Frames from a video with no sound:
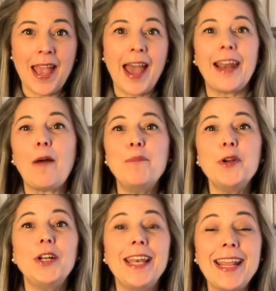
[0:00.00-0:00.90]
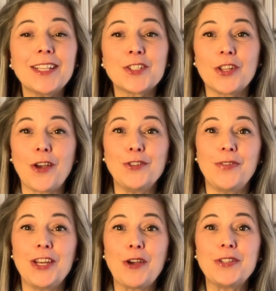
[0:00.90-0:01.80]
And I'll put links to those
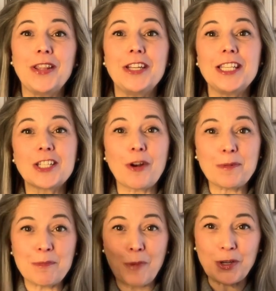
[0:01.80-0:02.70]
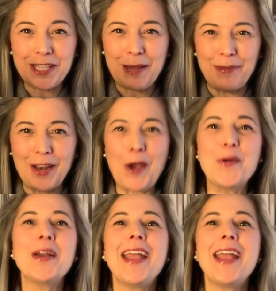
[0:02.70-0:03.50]
videos in the description box here below